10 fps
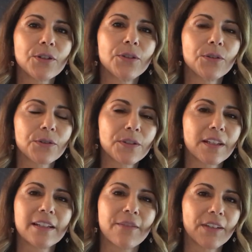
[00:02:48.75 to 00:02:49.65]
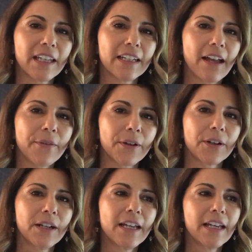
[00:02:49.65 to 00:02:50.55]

to your significant other,